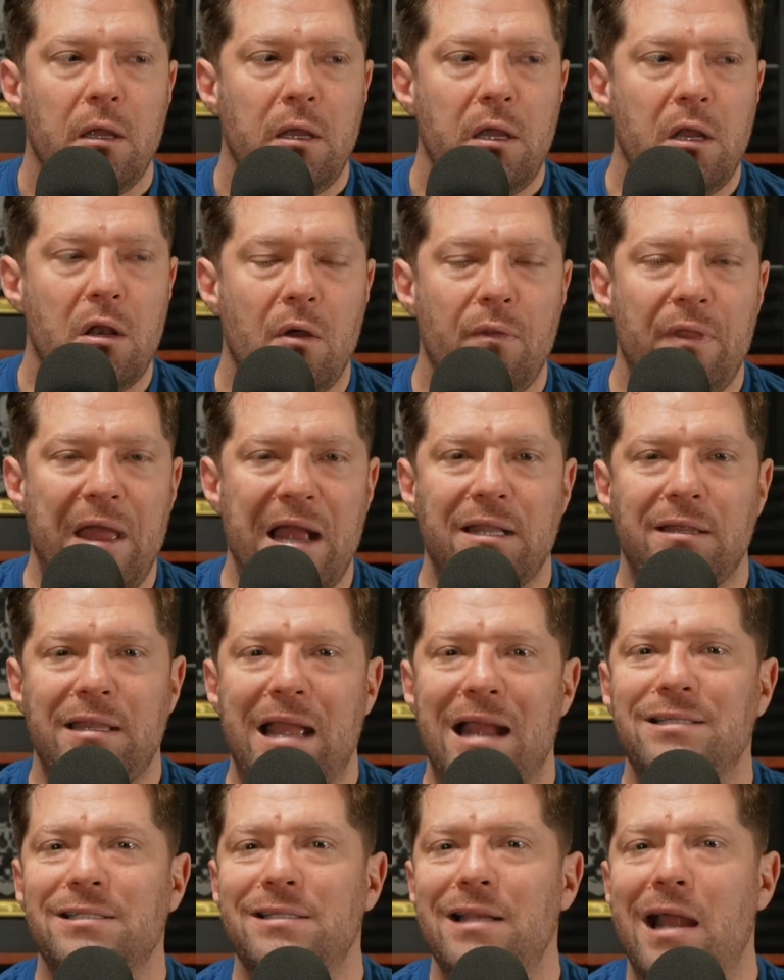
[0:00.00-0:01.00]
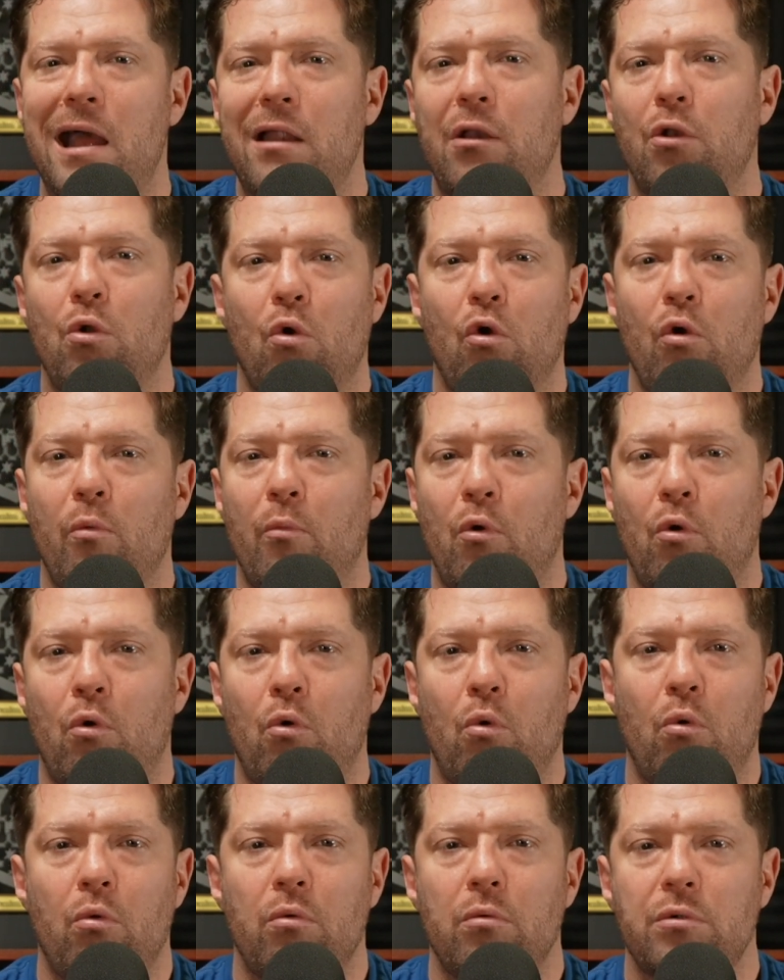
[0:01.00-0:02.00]
That's not
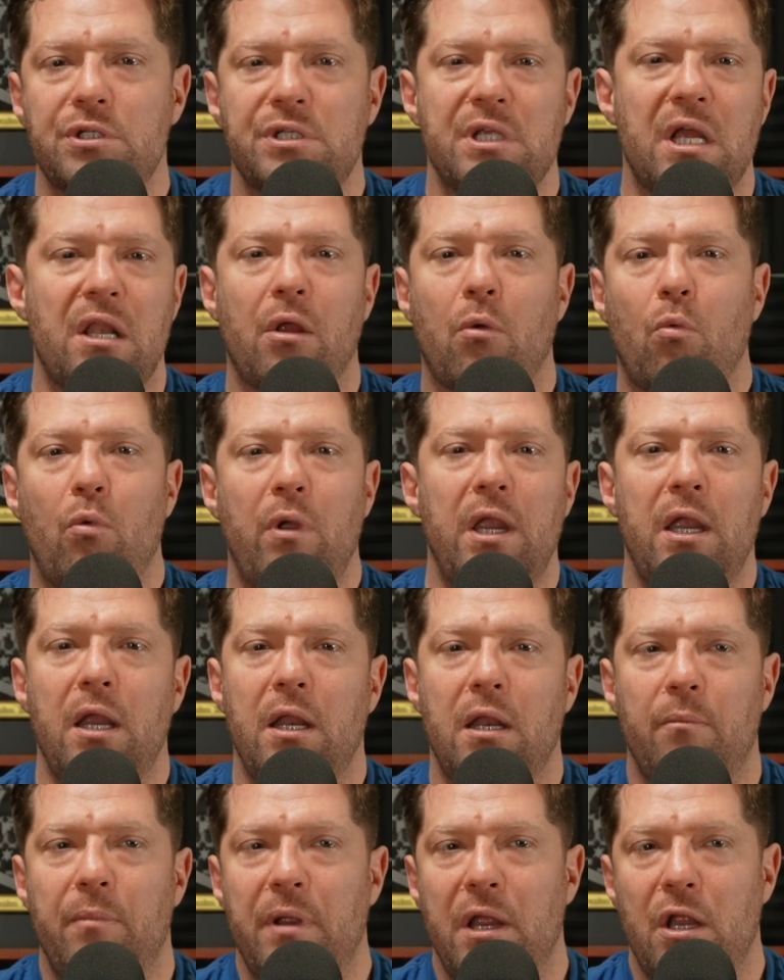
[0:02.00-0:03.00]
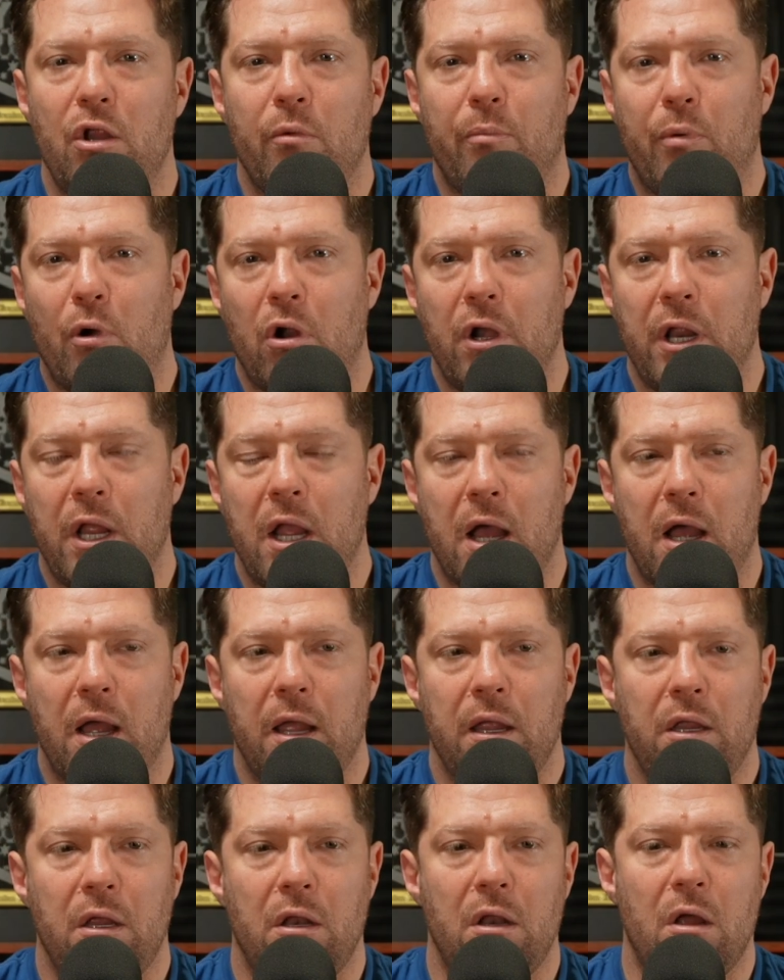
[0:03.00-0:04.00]
normal selling weed and being your party
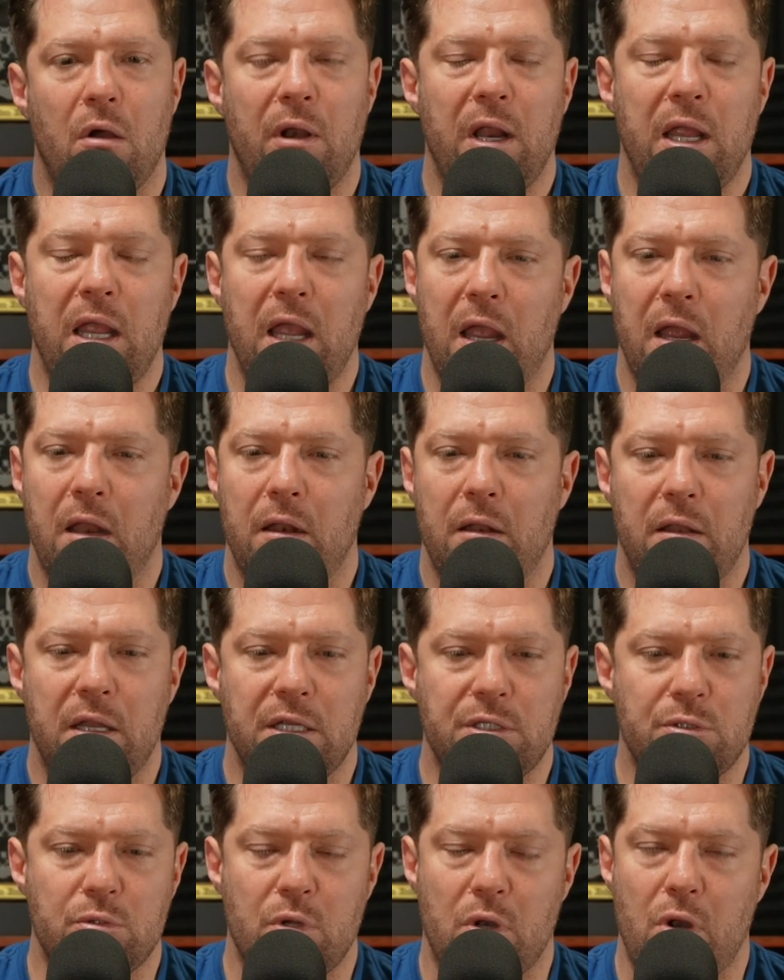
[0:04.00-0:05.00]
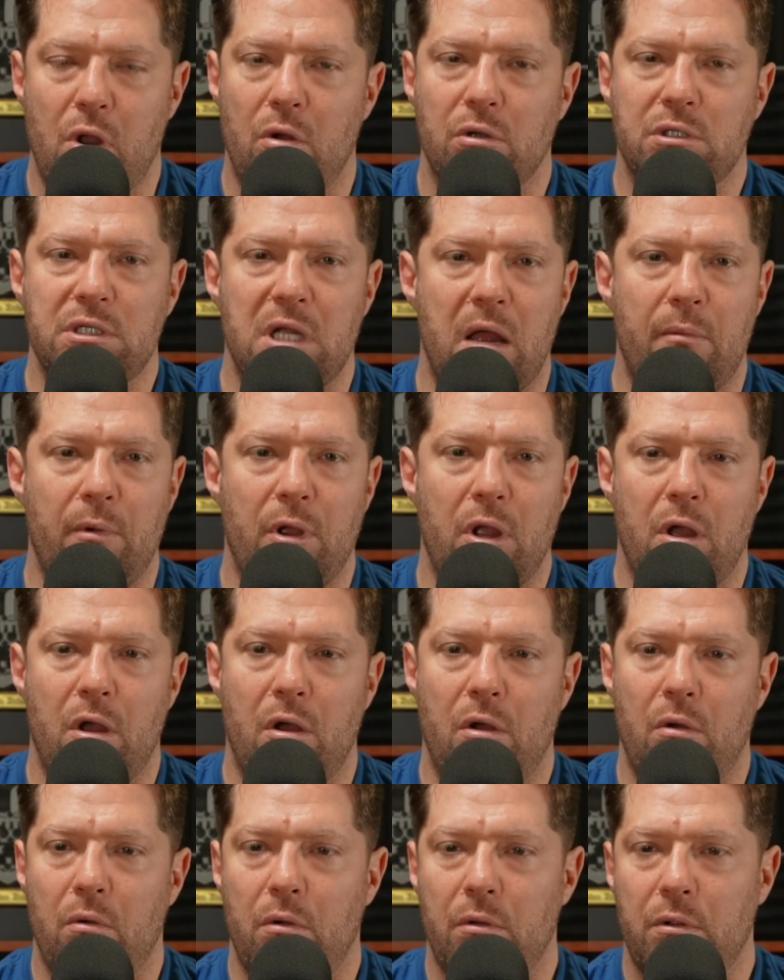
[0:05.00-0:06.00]
guy, and again, this was a long time
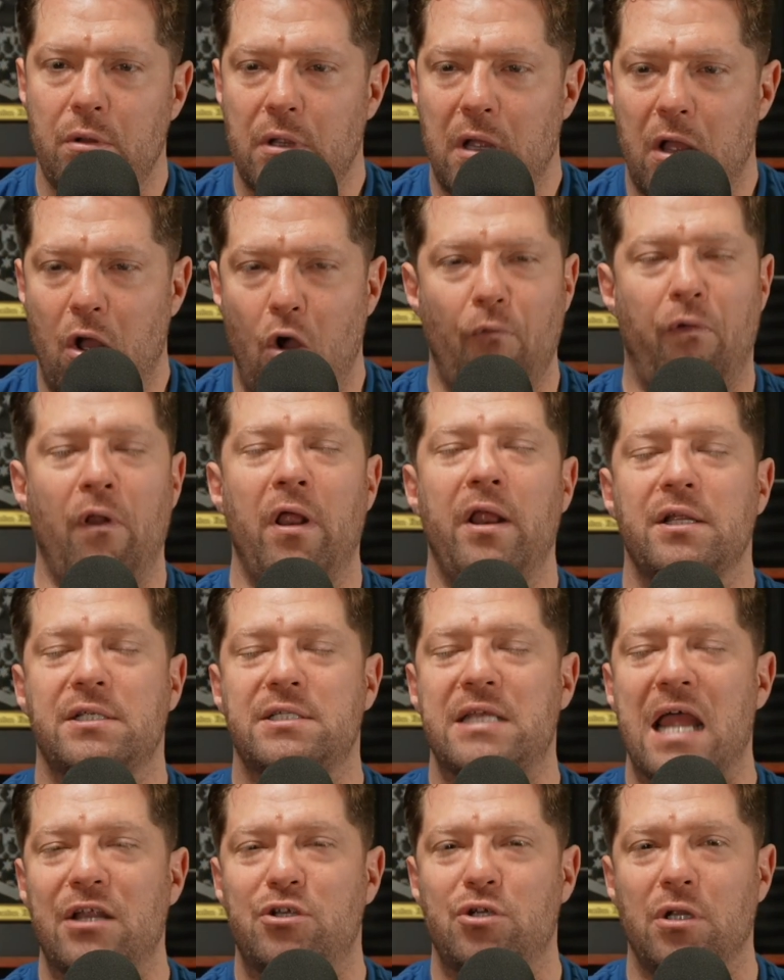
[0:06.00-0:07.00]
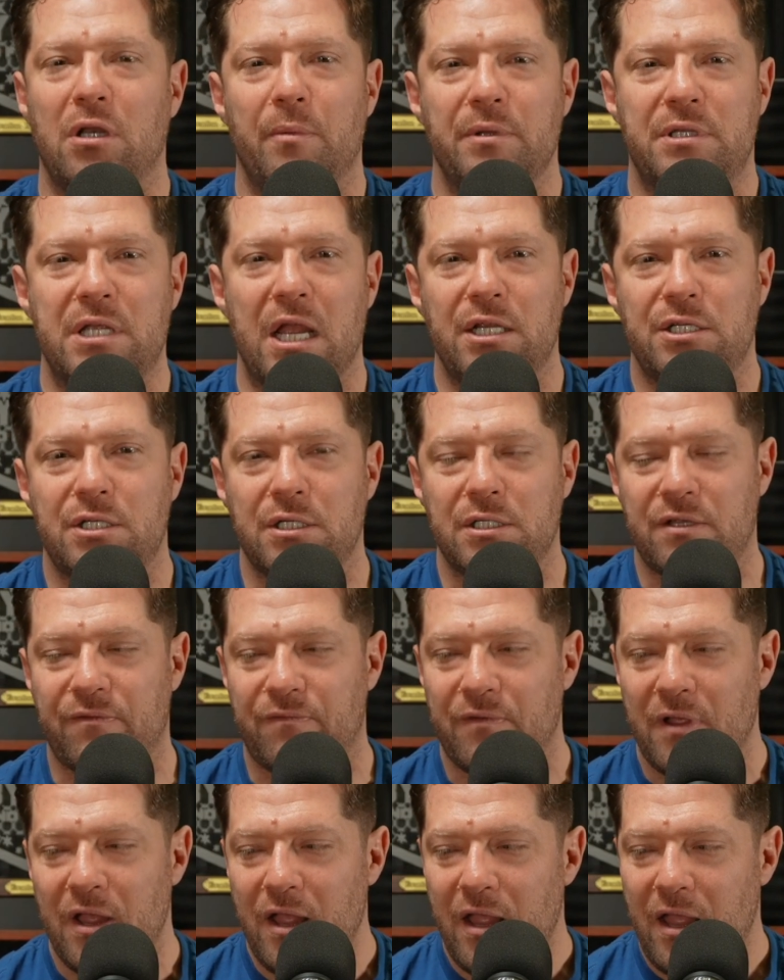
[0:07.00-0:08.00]
ago. Hopefully the statute of limitations
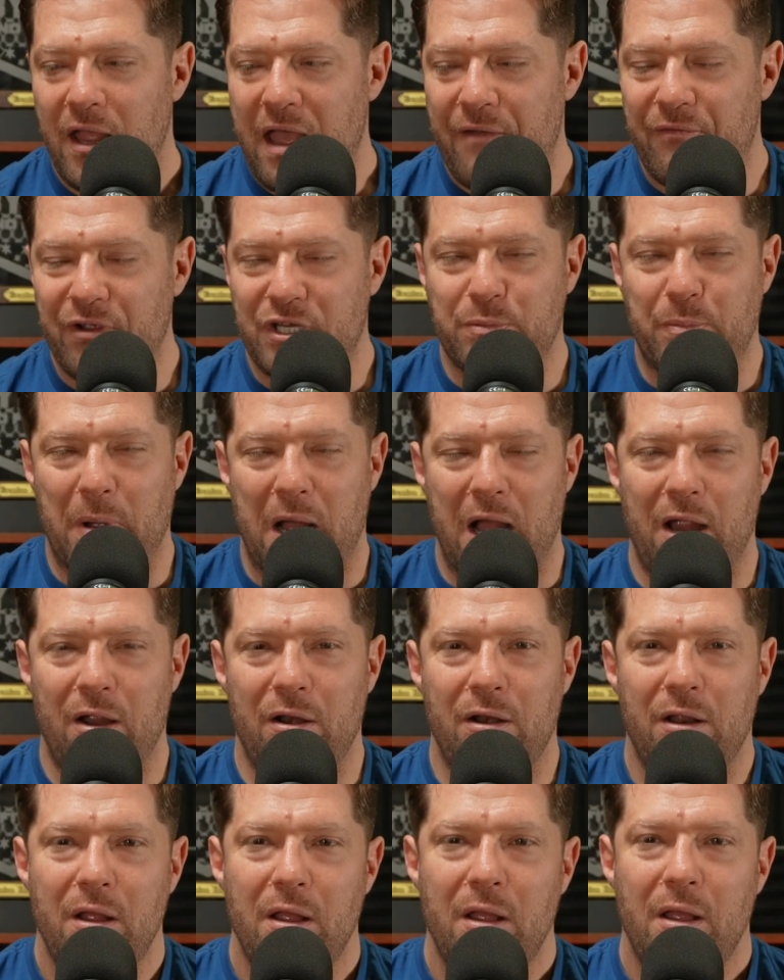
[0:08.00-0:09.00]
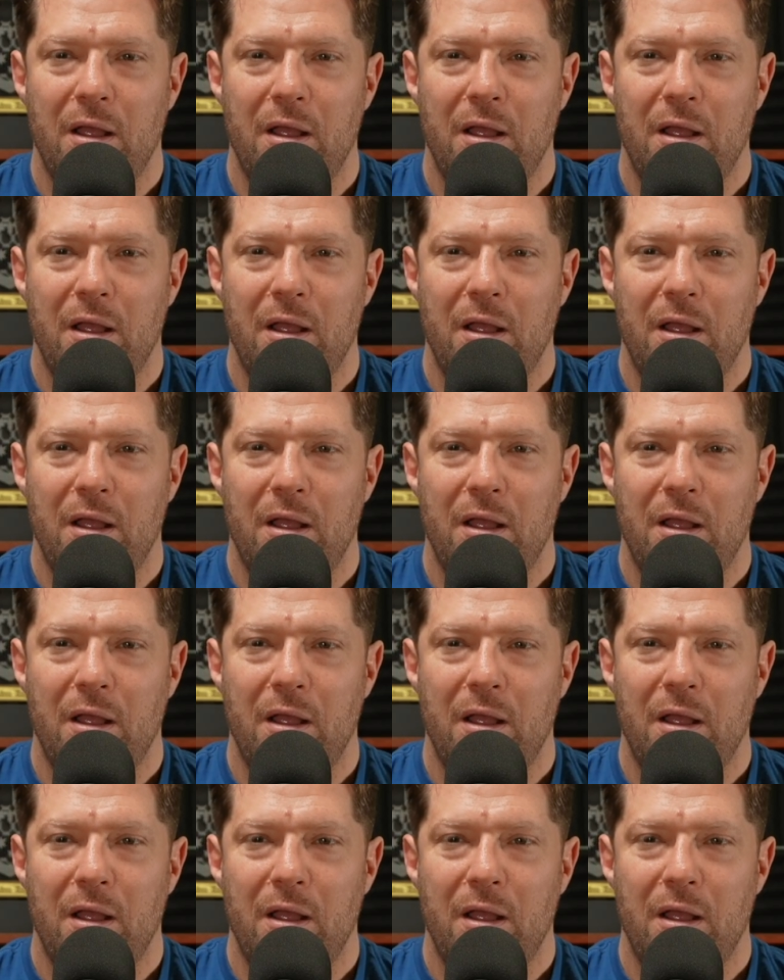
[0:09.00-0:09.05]
have expired.